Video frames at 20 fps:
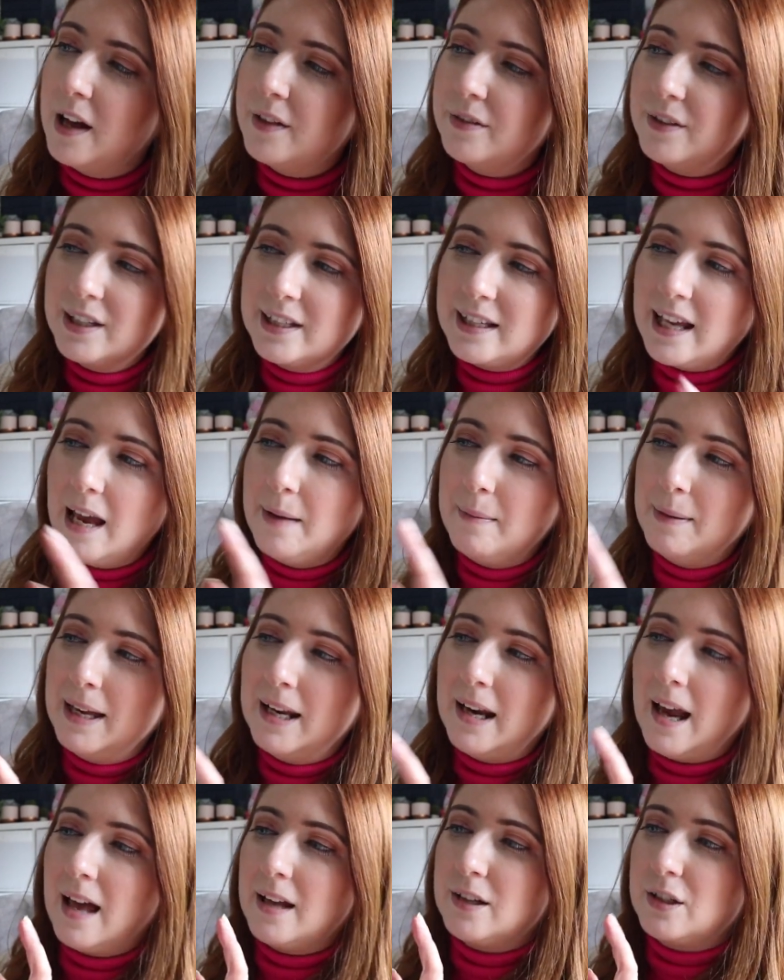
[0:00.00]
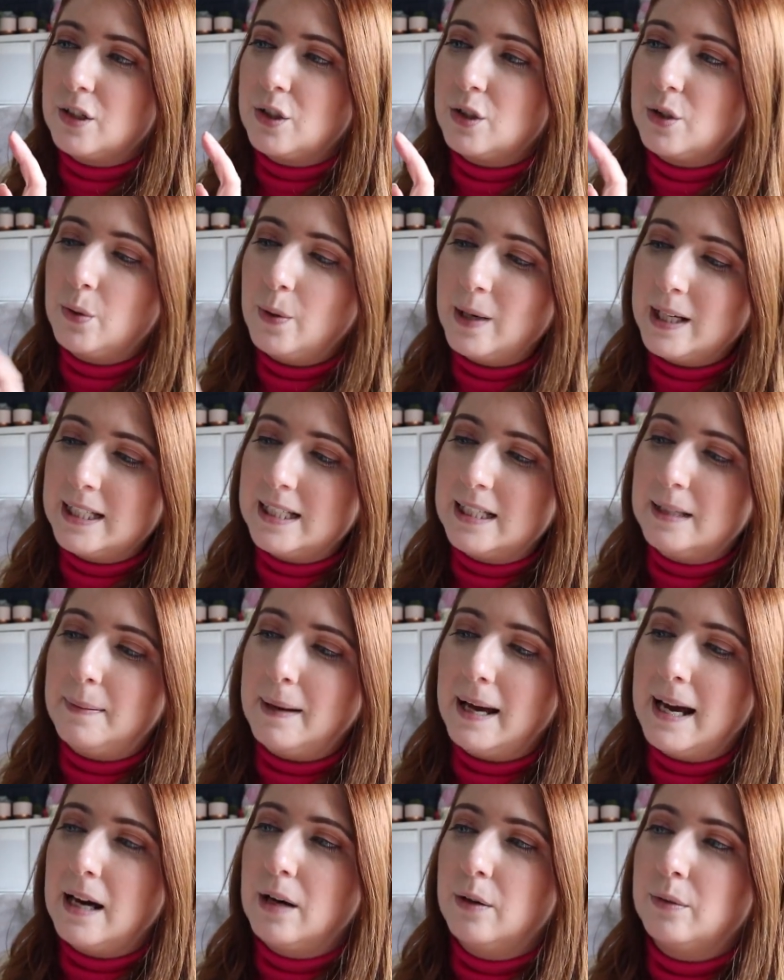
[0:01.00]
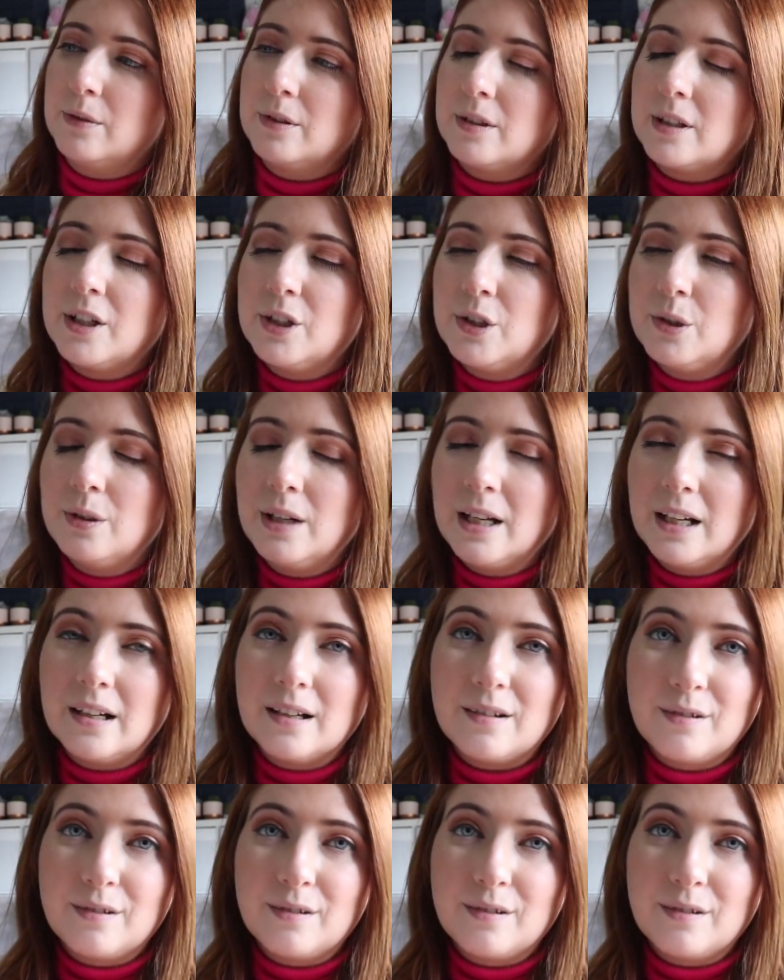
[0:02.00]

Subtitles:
This came in at £20 and you need